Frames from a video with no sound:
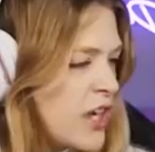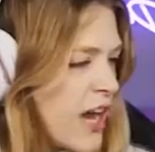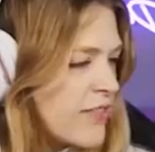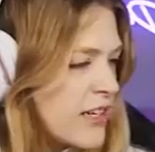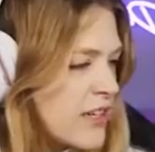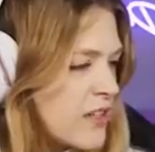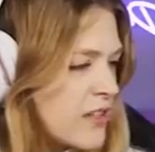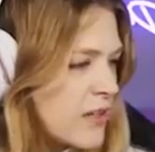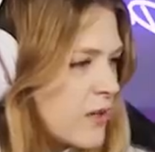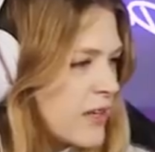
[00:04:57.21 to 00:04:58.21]
Javin
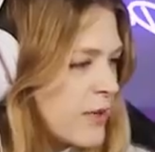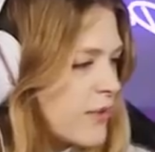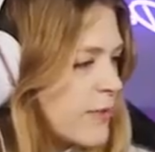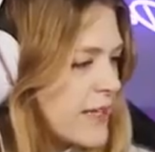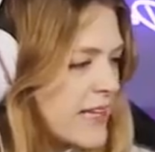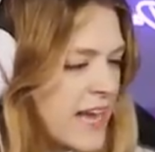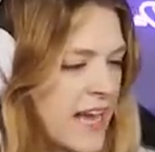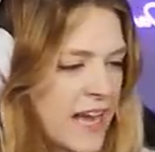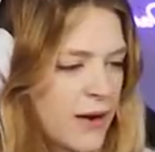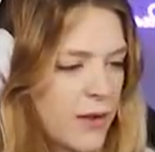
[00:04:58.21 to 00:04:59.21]
is the one that we've been like
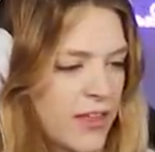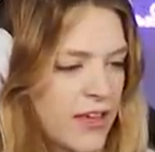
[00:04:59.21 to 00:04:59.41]
hanging with